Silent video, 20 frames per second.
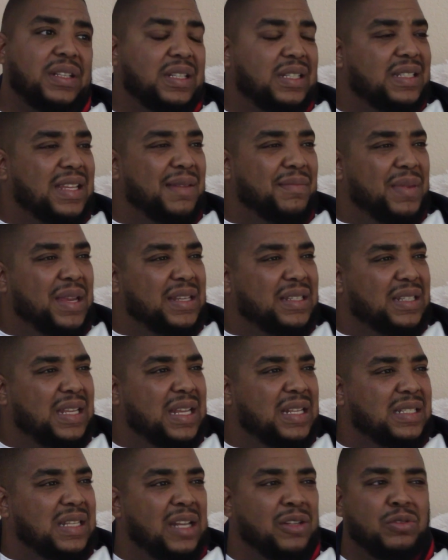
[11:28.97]
Does that make
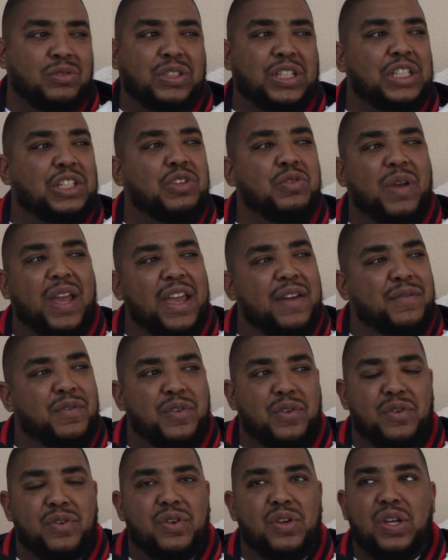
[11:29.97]
sense? I don't think you
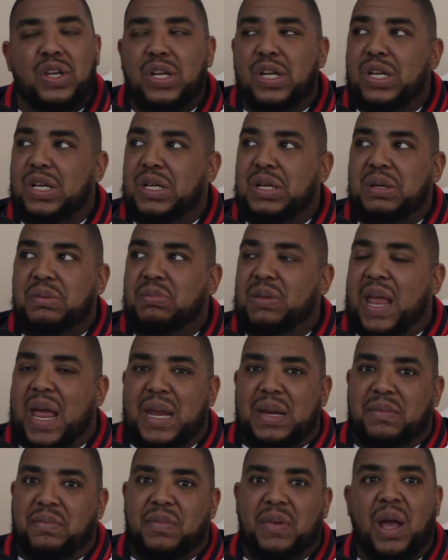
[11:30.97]
ever
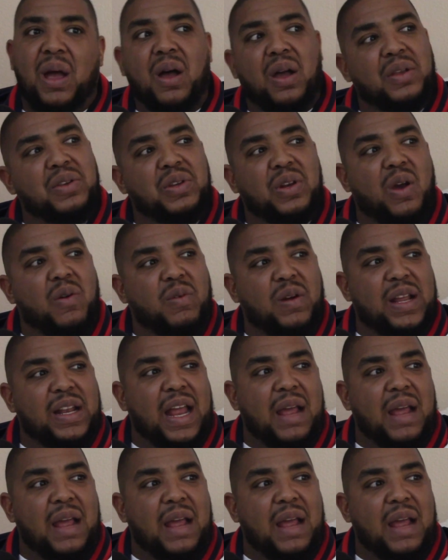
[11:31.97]
like, oh, you know what?